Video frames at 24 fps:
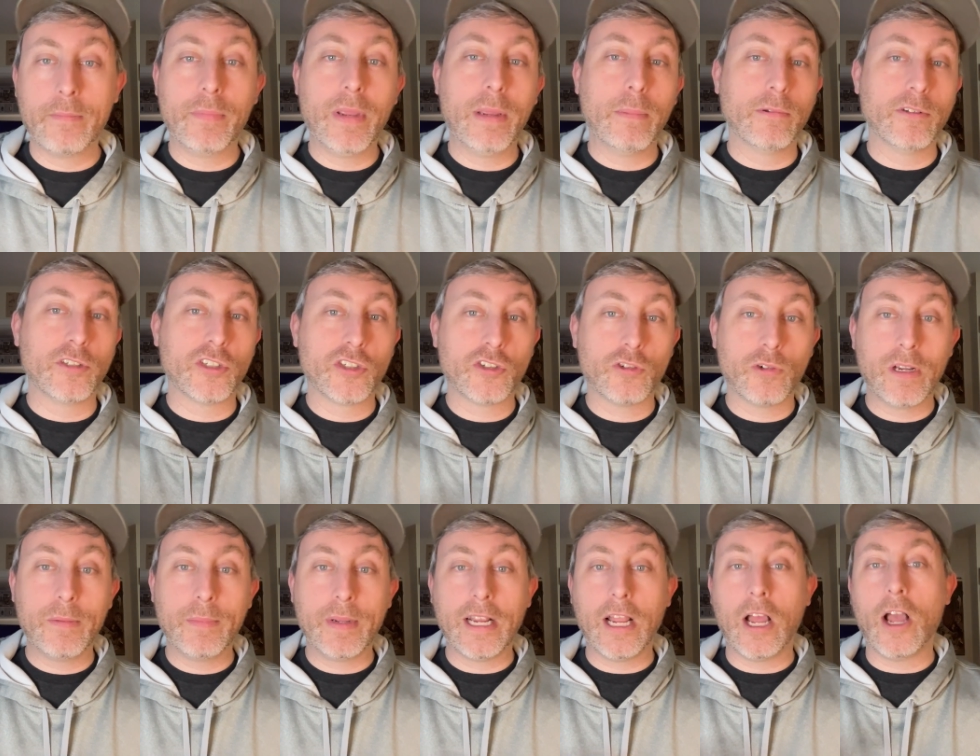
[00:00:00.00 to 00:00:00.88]
People
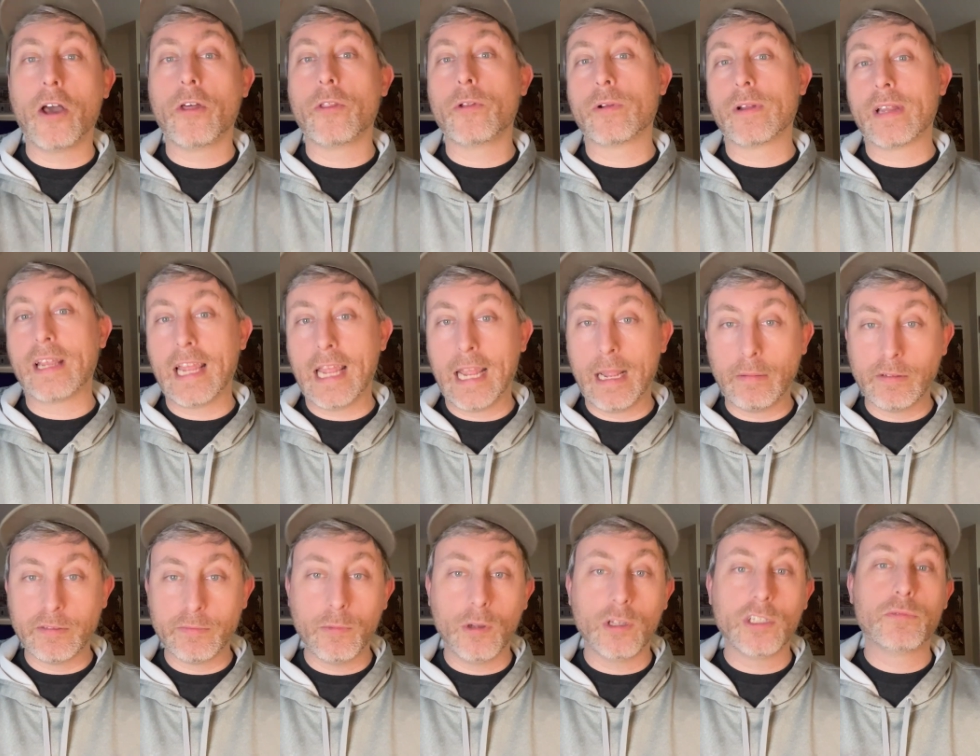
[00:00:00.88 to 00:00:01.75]
streaming other
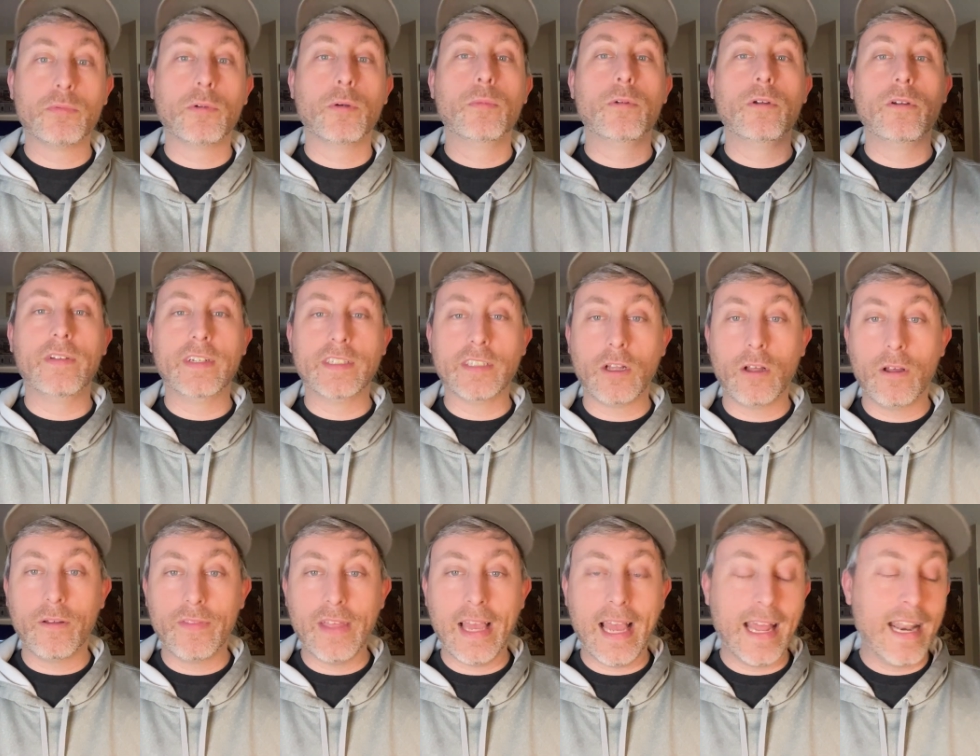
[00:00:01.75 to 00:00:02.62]
games, multiple movies,
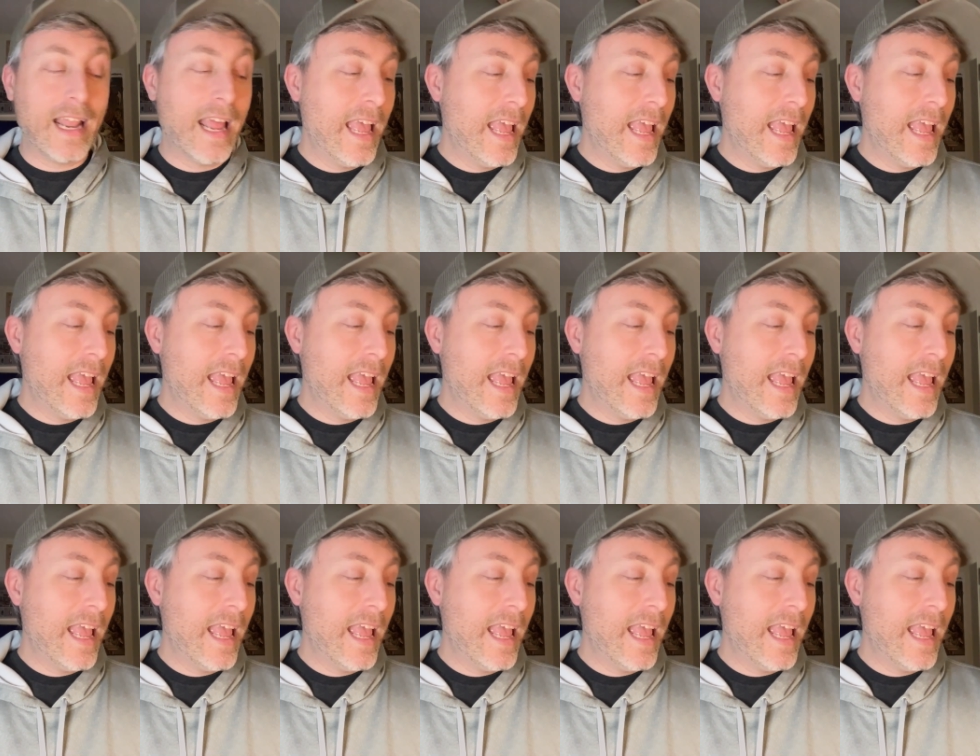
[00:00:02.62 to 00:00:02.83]
all that,